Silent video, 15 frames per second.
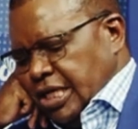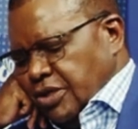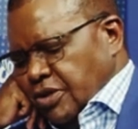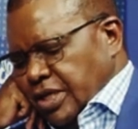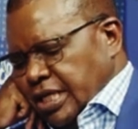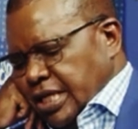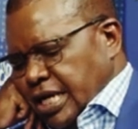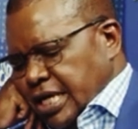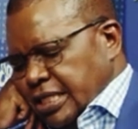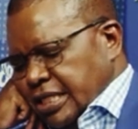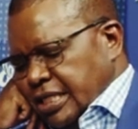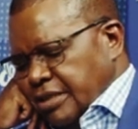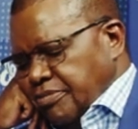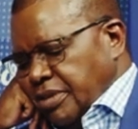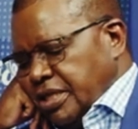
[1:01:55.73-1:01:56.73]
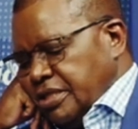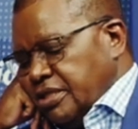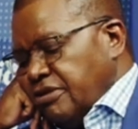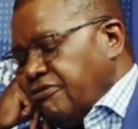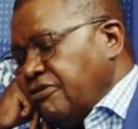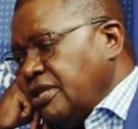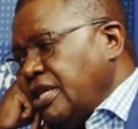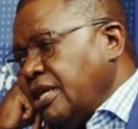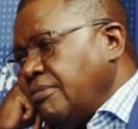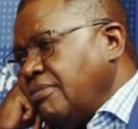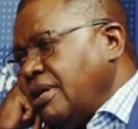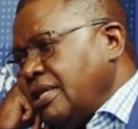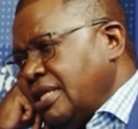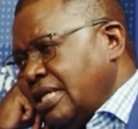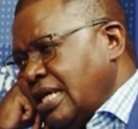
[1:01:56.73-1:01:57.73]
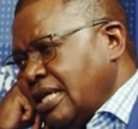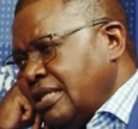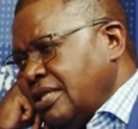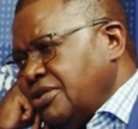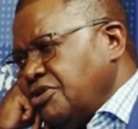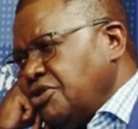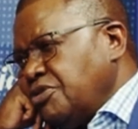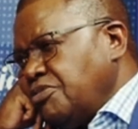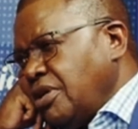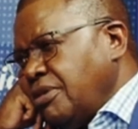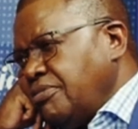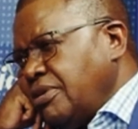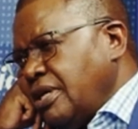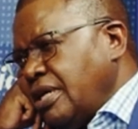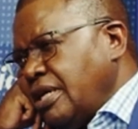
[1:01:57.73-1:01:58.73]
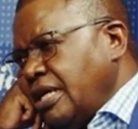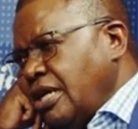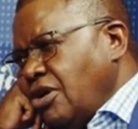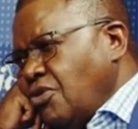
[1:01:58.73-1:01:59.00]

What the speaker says: 2019 Person of the Year by the Guardian newspaper.